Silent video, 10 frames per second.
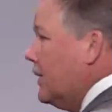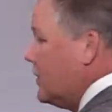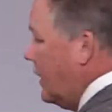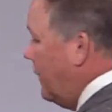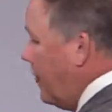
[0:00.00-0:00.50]

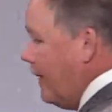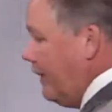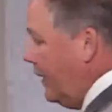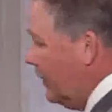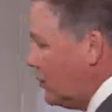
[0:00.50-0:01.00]
said,
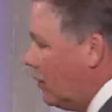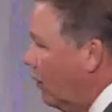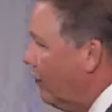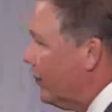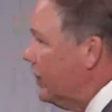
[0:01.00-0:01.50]
There's no
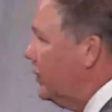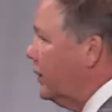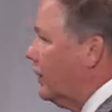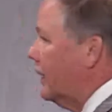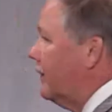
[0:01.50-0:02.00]
hope for you. You're
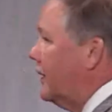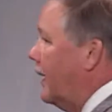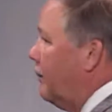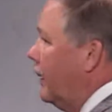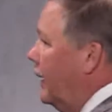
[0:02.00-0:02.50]
going to live in
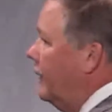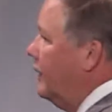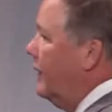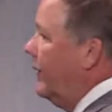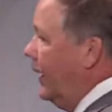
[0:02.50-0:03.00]
that pain.
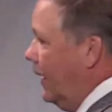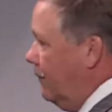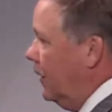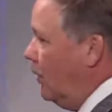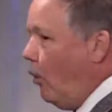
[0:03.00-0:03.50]
They gave
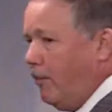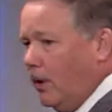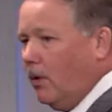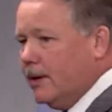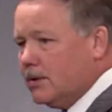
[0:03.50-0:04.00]
me
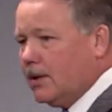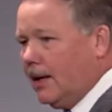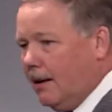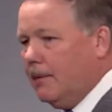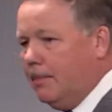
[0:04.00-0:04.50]
opioids, they
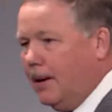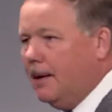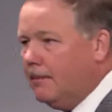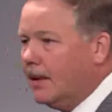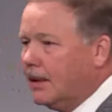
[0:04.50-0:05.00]
gave me
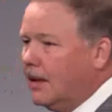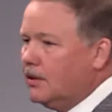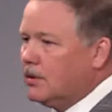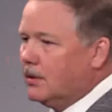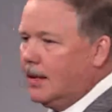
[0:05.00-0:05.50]
pain
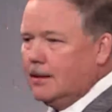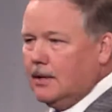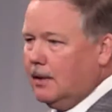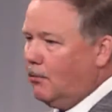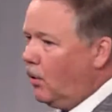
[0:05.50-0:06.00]
medication that I
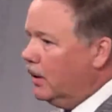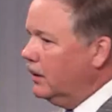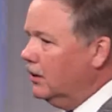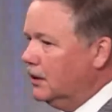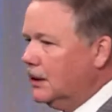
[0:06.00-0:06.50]
take morning,
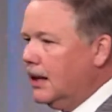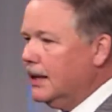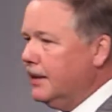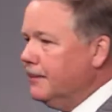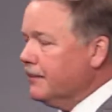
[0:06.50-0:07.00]
noon, and
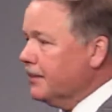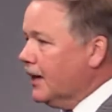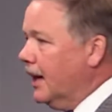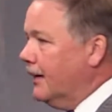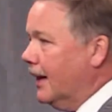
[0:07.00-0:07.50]
night,
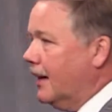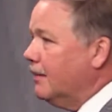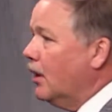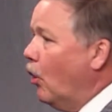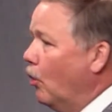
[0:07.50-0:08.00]
and they gave
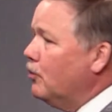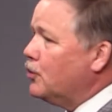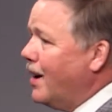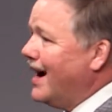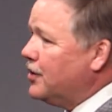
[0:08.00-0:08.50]
me a home
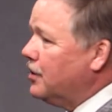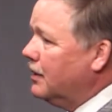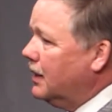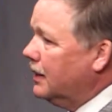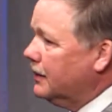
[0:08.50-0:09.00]
traction
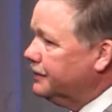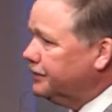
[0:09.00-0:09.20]
kit